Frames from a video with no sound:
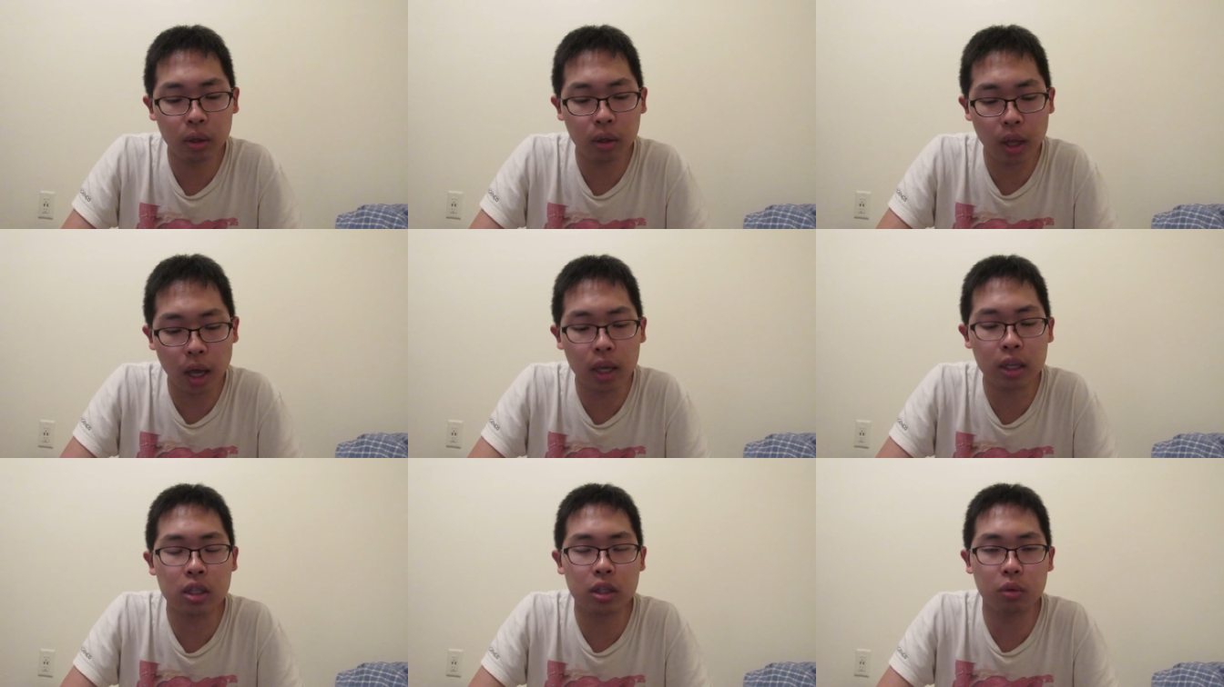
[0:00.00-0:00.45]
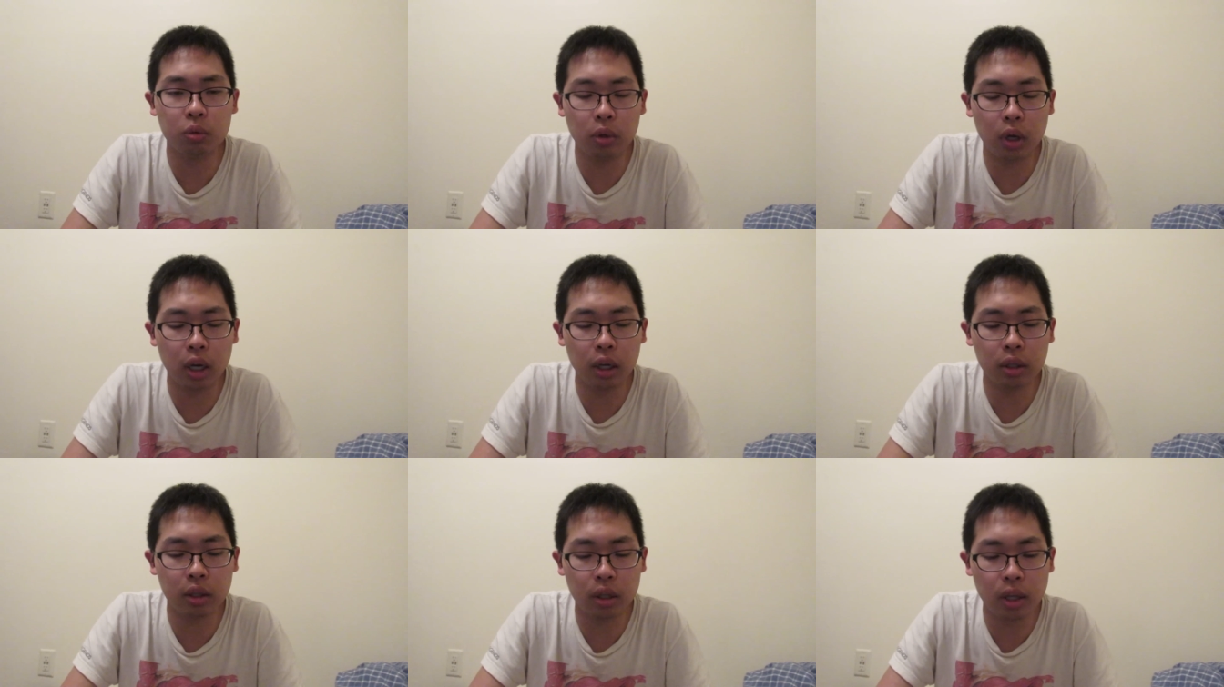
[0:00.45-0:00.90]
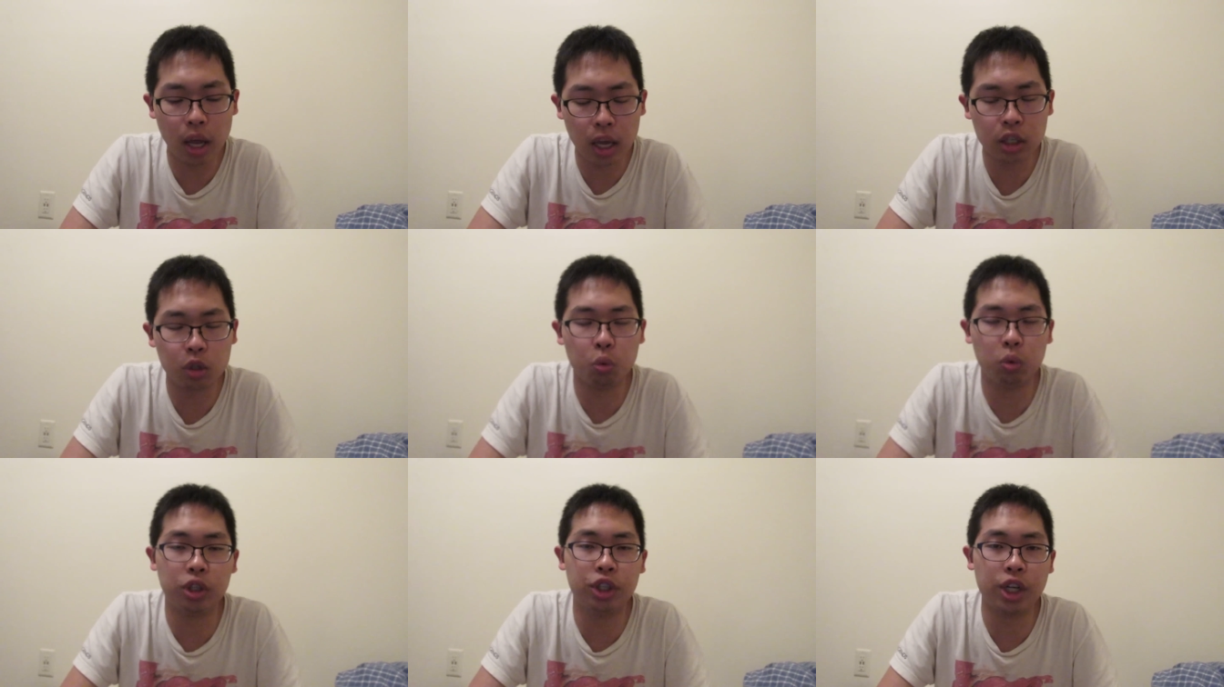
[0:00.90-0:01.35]
That's
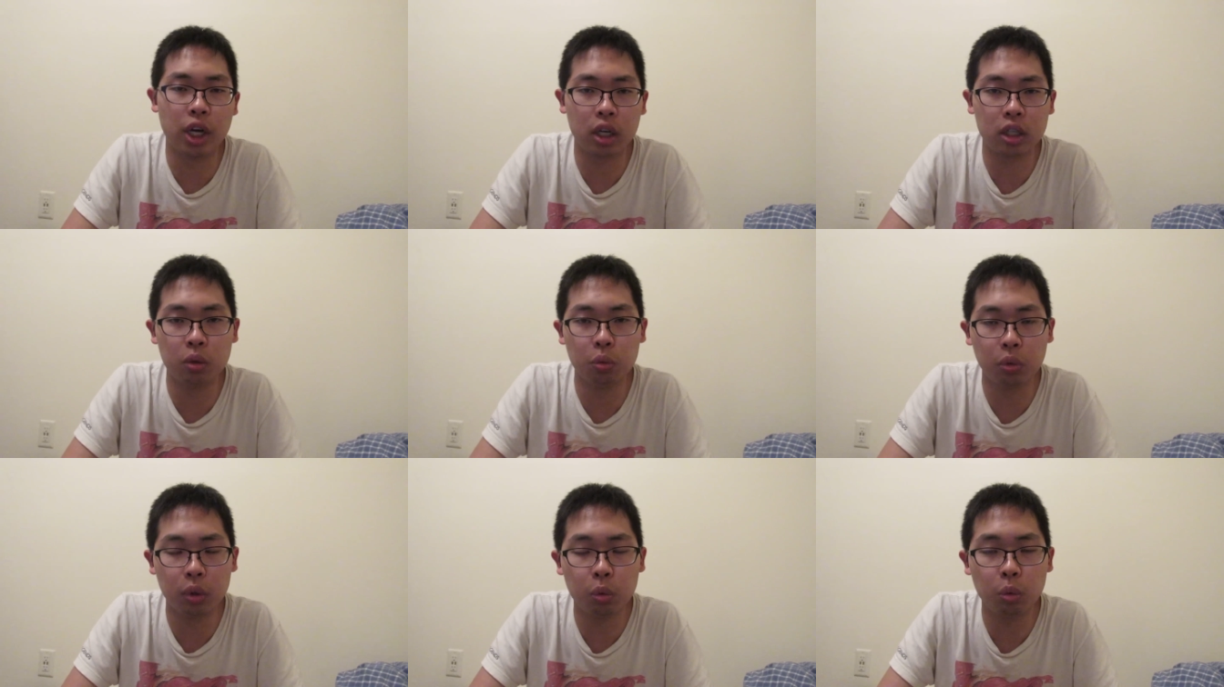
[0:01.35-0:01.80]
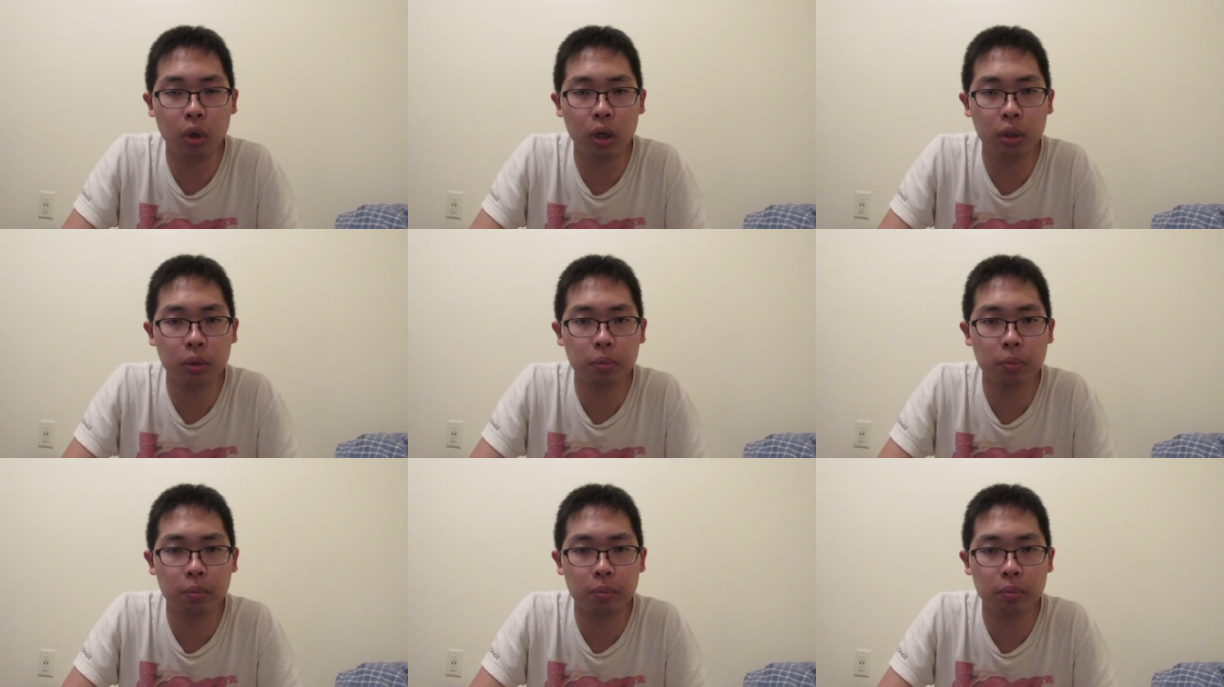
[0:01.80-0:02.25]
that's what Jackson would want.